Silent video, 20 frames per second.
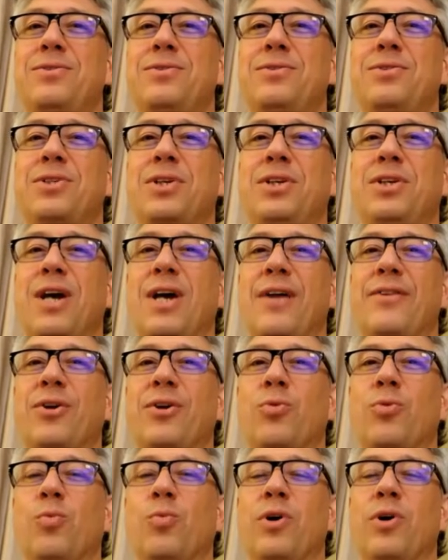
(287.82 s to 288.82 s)

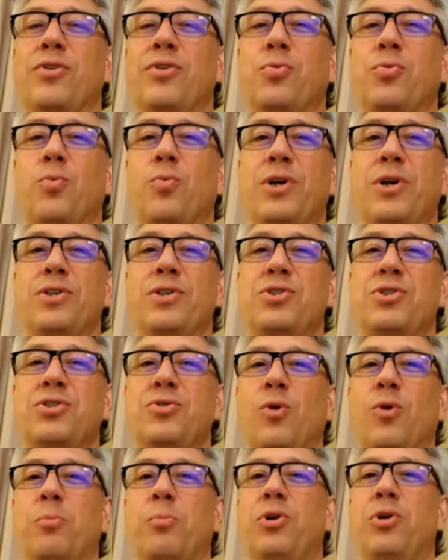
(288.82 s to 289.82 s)
together with what is
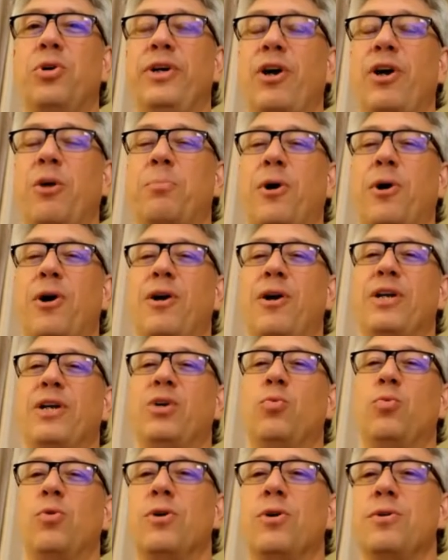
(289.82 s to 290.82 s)
normally our
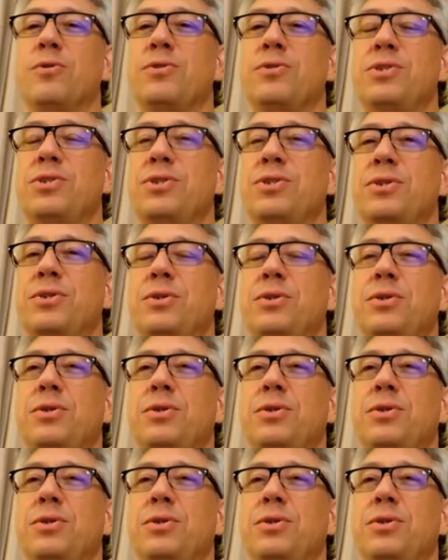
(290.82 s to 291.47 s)
parting words,